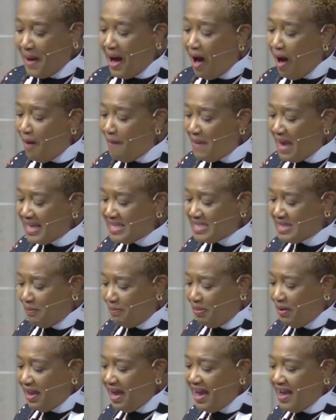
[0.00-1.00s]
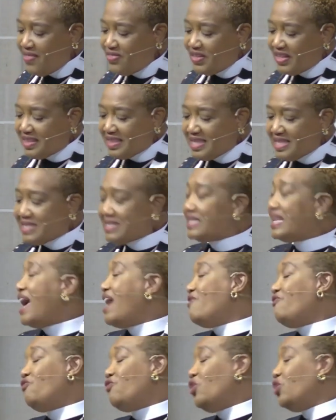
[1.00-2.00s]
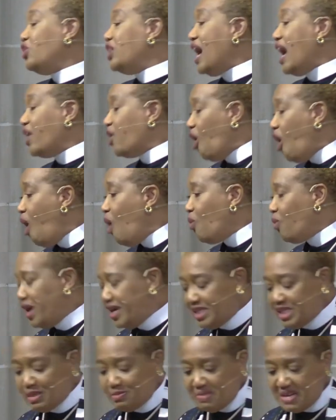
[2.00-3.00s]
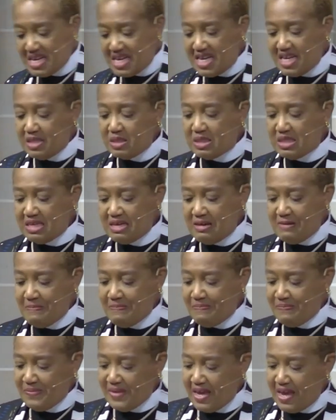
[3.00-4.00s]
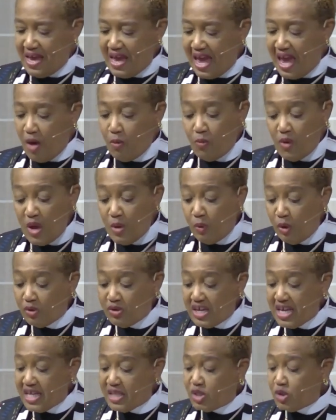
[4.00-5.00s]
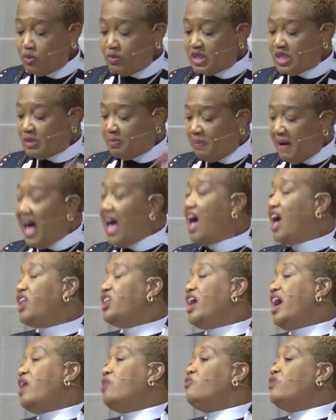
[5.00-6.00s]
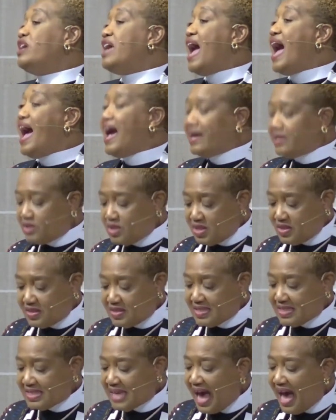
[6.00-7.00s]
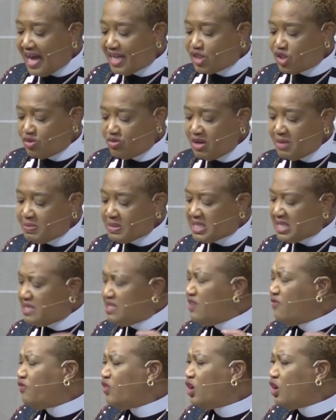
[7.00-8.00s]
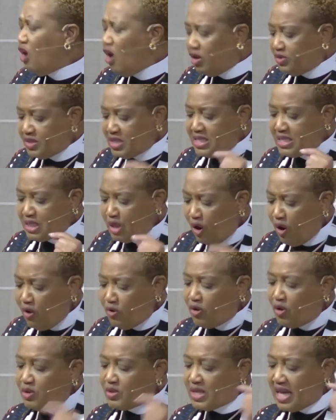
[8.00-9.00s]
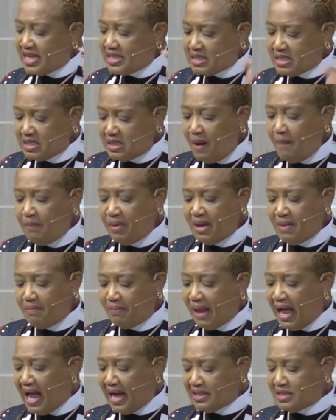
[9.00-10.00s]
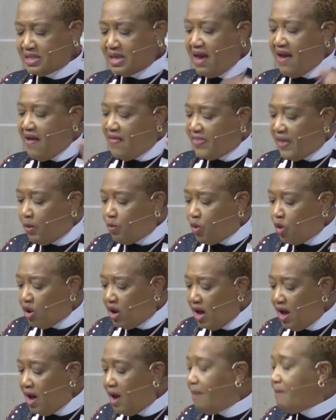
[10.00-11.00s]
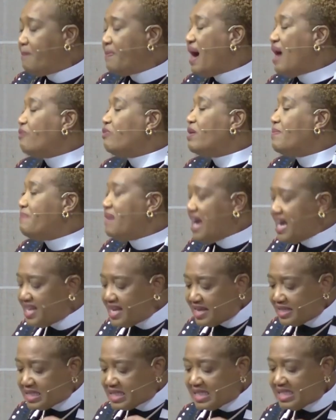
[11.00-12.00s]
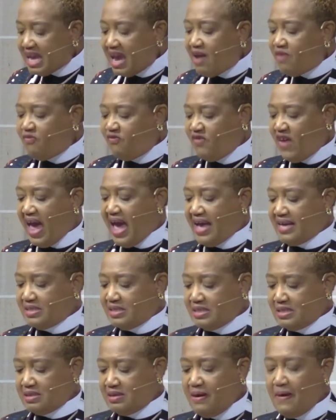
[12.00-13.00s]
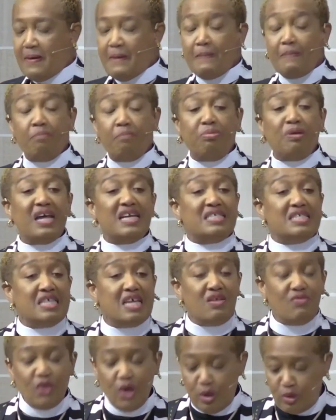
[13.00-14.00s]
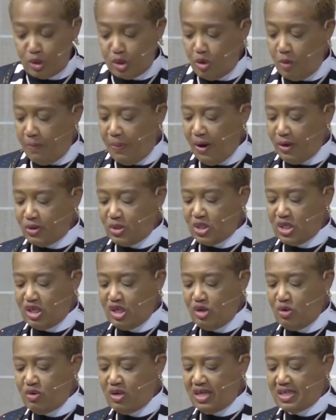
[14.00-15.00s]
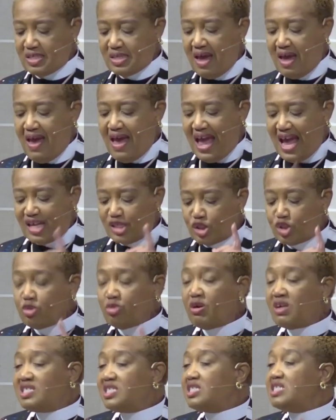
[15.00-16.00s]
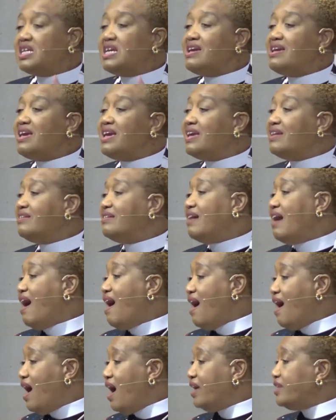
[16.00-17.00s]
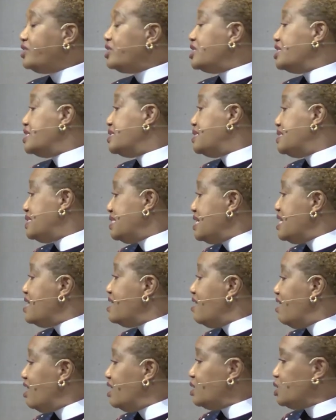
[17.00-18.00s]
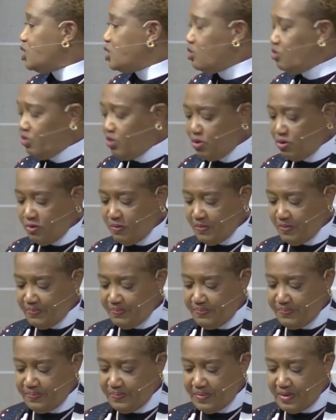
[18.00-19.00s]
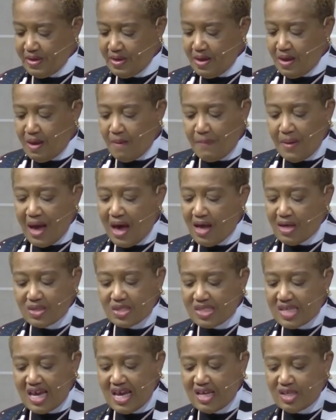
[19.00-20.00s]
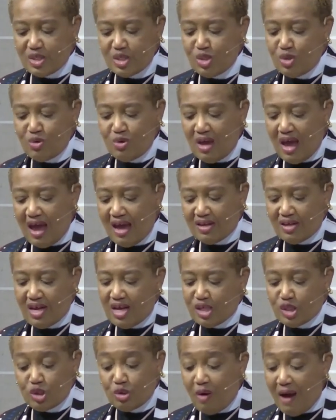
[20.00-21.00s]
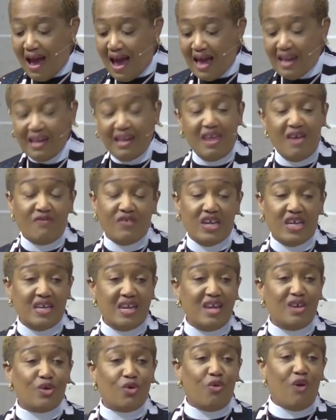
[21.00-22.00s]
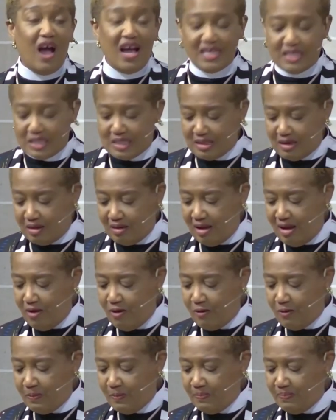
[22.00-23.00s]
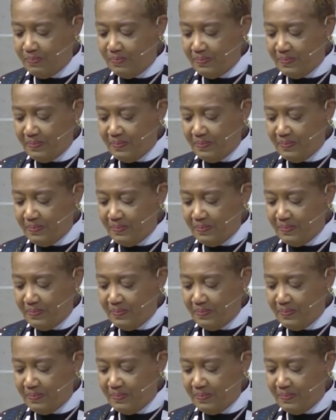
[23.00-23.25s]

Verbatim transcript: Paul makes it plain that this life will not always be easy, and we will need to respond and react to the side trips, the difficulties, hurdles, and stumbling blocks that will come by remaining steadfast, blessing those who persecute us, and trusting in God to see us through. Paul says, Do not try living in Christ alone.